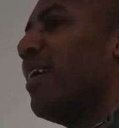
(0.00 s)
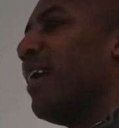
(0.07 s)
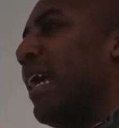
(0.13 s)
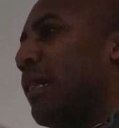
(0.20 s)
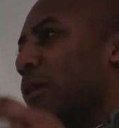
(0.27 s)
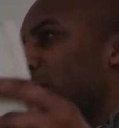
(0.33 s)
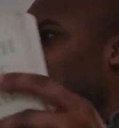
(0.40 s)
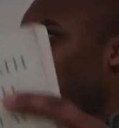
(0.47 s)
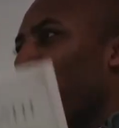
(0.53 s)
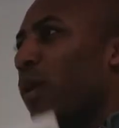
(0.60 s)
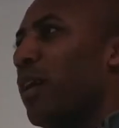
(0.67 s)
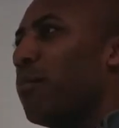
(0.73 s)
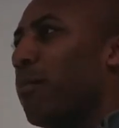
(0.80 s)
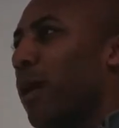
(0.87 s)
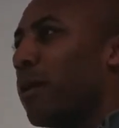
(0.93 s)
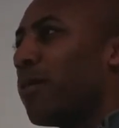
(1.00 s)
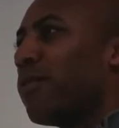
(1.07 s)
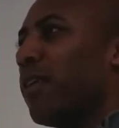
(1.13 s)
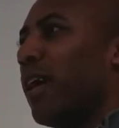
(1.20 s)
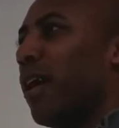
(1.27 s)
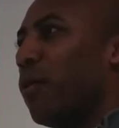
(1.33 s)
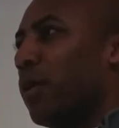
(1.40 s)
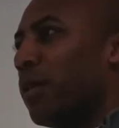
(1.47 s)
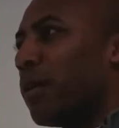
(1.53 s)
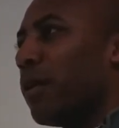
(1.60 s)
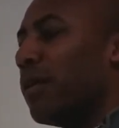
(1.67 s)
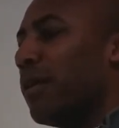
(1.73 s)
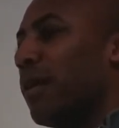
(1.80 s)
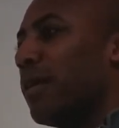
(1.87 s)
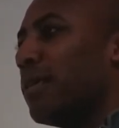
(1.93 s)
and looks like a red butterfly when you look
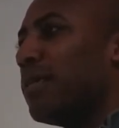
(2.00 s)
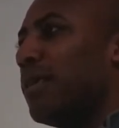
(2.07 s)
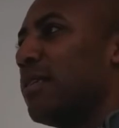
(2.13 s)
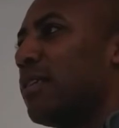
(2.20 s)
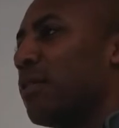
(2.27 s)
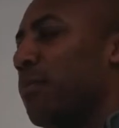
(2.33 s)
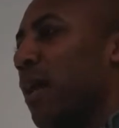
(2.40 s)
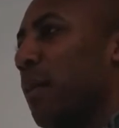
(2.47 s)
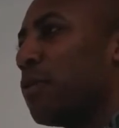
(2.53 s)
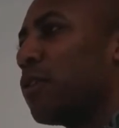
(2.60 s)
on a, on a census map.